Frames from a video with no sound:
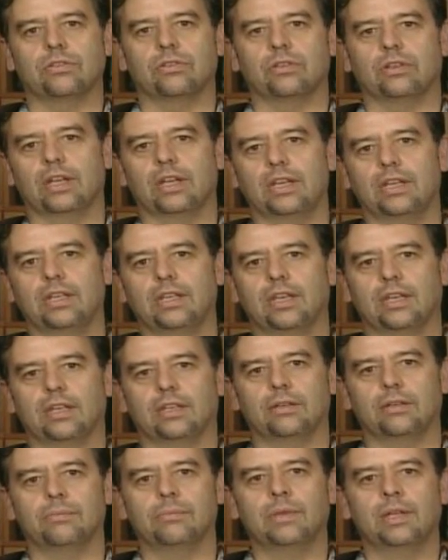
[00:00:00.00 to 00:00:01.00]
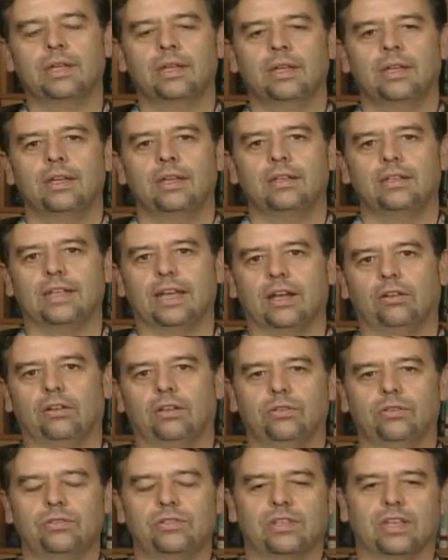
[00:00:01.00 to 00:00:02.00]
or United Kingdom
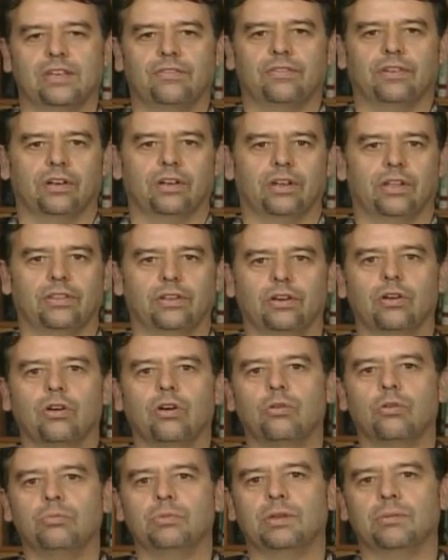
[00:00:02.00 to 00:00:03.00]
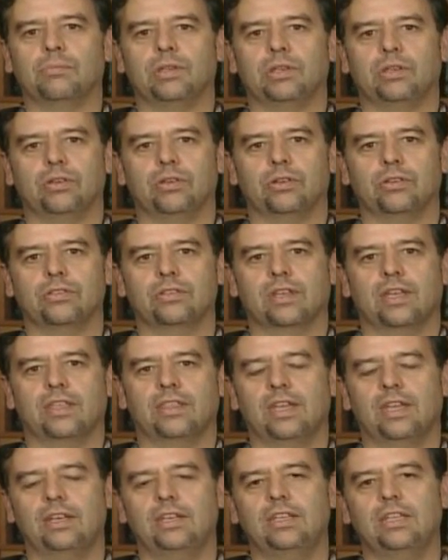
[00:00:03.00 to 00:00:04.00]
download psiphon on their home computers
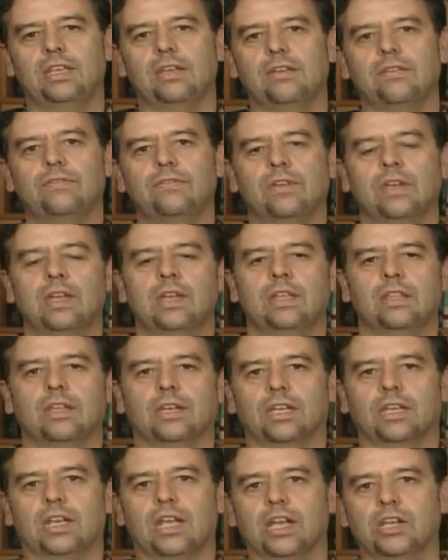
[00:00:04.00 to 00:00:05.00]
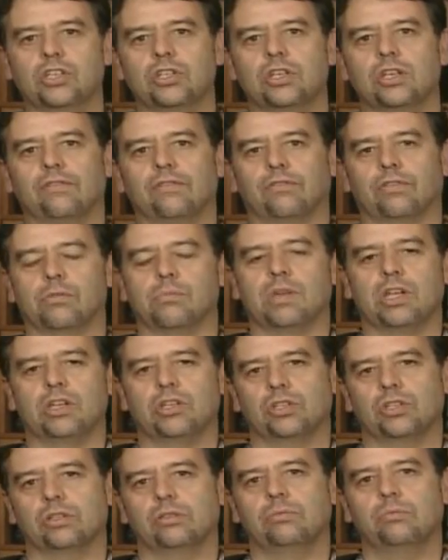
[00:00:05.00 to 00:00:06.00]
and then give the connection
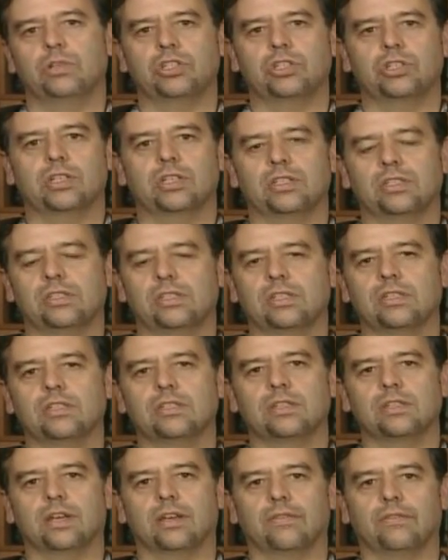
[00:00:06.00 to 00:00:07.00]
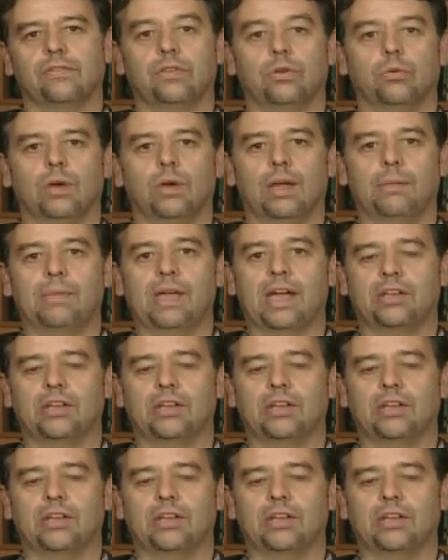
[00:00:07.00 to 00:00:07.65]
information, which consists of the web